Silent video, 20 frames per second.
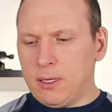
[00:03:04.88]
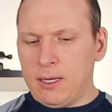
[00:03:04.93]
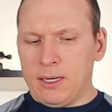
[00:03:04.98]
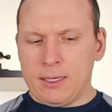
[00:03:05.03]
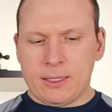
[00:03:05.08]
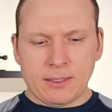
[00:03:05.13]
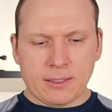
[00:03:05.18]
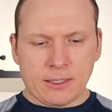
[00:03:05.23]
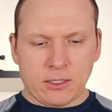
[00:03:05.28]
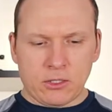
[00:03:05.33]

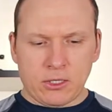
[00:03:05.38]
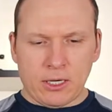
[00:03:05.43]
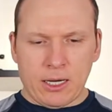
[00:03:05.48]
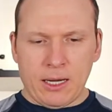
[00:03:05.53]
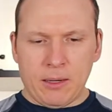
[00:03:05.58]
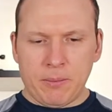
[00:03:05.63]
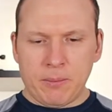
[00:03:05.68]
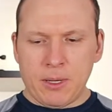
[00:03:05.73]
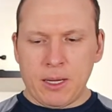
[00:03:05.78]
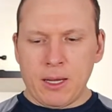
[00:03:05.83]
It is a
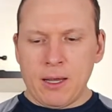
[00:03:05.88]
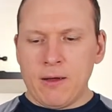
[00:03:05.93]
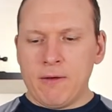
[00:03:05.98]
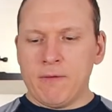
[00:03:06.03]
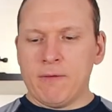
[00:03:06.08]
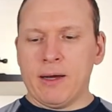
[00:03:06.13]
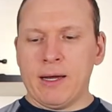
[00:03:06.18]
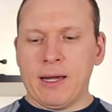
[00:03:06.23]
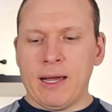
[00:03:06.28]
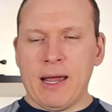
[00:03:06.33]
shame.
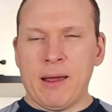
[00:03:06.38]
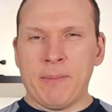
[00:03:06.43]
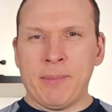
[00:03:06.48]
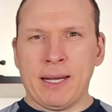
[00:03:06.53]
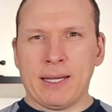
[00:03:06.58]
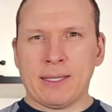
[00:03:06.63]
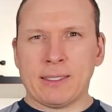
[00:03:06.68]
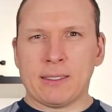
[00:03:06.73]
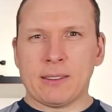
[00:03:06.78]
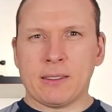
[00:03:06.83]
The
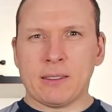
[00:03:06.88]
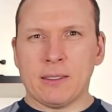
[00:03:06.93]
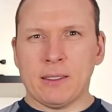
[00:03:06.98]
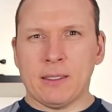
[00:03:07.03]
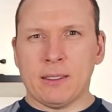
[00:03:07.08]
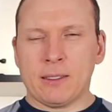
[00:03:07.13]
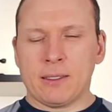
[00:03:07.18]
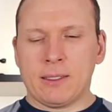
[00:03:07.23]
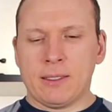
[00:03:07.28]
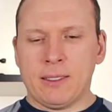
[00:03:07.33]
MX
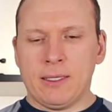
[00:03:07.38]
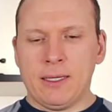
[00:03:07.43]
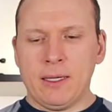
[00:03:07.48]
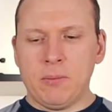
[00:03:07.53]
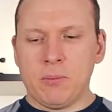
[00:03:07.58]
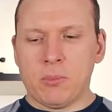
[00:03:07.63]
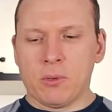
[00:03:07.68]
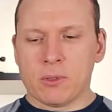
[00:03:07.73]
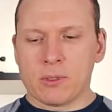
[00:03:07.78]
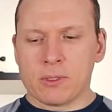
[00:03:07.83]

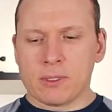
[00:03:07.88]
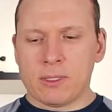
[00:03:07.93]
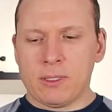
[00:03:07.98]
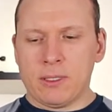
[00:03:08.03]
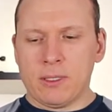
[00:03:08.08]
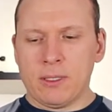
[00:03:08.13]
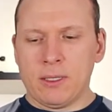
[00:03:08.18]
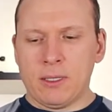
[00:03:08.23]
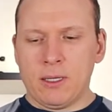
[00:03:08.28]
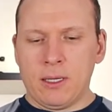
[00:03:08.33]
keyboard
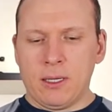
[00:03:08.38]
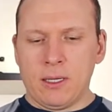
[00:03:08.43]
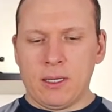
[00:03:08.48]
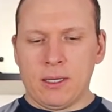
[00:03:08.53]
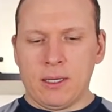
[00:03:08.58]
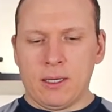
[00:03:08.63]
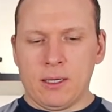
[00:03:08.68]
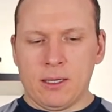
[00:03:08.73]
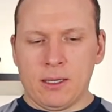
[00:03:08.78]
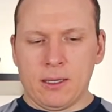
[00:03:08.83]

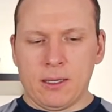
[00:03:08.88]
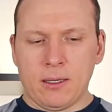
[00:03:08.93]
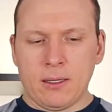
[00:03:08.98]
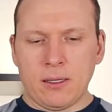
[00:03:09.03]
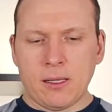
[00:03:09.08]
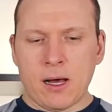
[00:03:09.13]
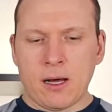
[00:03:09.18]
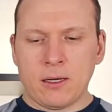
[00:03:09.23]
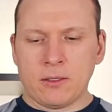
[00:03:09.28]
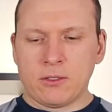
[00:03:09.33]

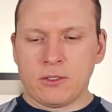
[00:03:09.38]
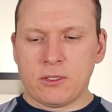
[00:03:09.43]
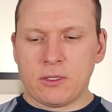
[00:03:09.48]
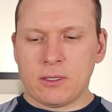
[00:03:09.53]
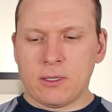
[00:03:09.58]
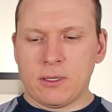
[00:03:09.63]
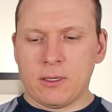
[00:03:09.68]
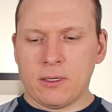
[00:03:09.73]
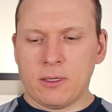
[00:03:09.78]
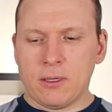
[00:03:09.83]

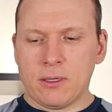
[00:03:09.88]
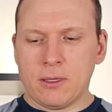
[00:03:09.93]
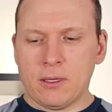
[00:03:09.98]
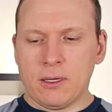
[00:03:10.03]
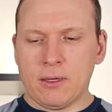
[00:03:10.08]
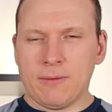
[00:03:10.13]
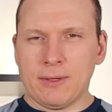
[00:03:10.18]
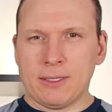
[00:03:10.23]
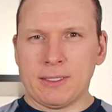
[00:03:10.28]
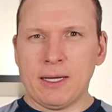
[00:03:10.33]
launched
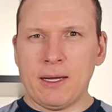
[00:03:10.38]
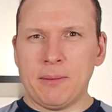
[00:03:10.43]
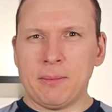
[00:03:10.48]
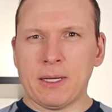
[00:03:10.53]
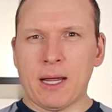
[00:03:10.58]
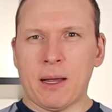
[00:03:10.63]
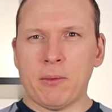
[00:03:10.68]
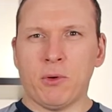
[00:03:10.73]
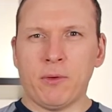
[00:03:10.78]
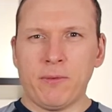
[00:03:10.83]
at the same
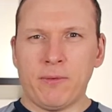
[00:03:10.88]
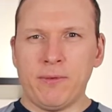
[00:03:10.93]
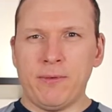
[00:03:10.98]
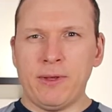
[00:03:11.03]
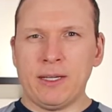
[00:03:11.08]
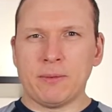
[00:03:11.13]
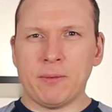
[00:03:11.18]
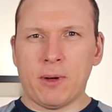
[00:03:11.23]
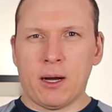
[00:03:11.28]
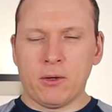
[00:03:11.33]
time with
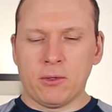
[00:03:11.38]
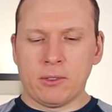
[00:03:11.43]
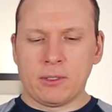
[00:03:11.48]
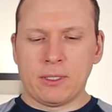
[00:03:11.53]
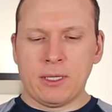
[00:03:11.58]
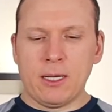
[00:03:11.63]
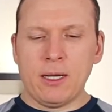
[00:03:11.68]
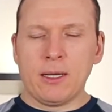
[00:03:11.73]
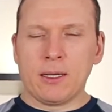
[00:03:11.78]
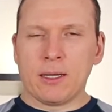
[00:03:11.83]
this
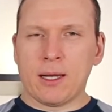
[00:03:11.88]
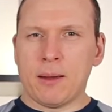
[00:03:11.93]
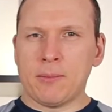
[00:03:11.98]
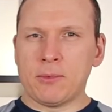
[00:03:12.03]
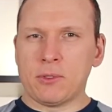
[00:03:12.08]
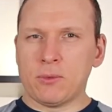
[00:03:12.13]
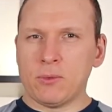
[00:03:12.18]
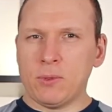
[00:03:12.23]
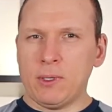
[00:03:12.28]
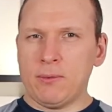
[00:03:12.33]
mouse,
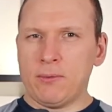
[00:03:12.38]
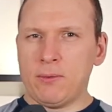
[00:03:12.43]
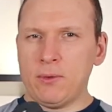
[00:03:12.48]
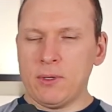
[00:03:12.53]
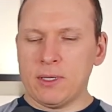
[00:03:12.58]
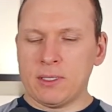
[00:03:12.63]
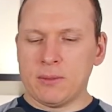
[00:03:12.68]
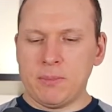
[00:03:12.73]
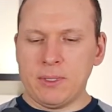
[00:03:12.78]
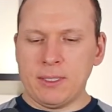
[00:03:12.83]
comes with
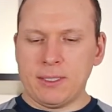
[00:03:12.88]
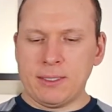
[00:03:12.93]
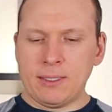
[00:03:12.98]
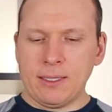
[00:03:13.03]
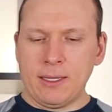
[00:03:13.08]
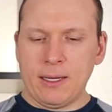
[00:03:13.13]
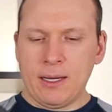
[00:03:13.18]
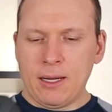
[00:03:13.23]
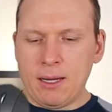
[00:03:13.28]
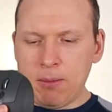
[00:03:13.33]

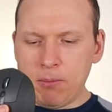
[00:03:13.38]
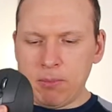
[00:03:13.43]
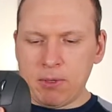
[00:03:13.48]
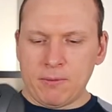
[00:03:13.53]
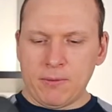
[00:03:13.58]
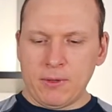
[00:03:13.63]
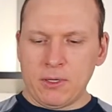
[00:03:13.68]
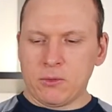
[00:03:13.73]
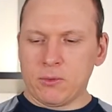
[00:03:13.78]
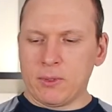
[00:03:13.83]
USB-C,
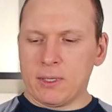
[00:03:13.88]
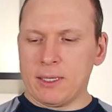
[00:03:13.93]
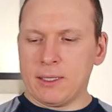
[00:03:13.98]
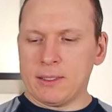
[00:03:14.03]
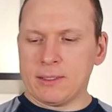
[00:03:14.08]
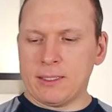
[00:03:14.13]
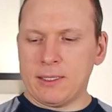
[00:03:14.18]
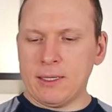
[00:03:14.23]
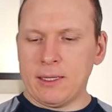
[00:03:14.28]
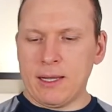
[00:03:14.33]
but this one
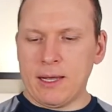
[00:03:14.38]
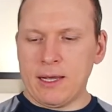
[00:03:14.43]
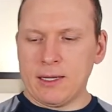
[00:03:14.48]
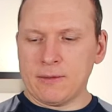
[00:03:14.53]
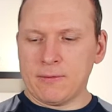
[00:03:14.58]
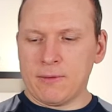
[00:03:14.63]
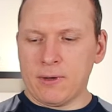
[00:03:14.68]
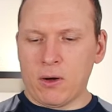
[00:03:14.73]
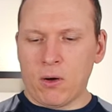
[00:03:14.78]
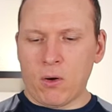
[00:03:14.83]
still has
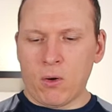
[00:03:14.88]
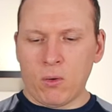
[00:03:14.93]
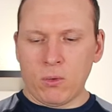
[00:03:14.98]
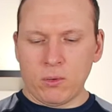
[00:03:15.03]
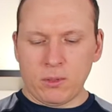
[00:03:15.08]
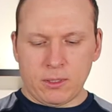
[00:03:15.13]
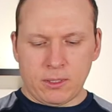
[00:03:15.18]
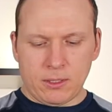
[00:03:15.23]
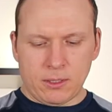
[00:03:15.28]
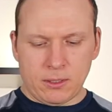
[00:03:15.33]
the
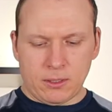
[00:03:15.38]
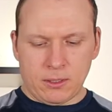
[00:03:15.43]
old